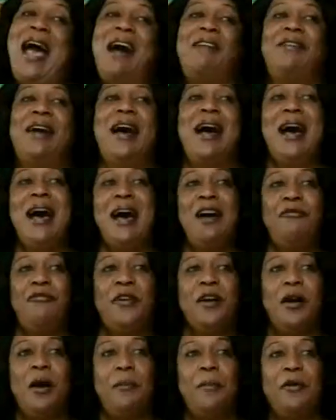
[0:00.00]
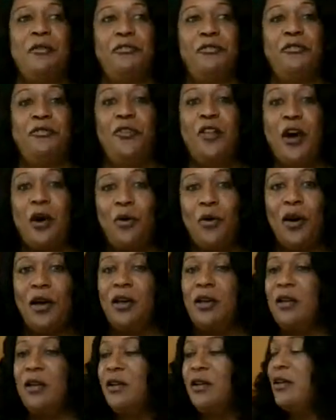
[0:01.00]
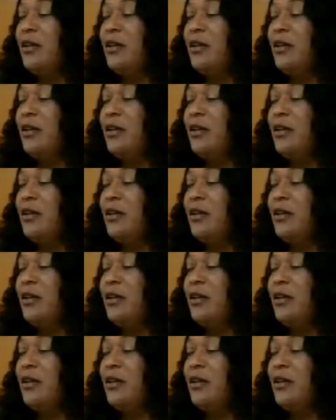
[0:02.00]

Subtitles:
have a half a cup of flour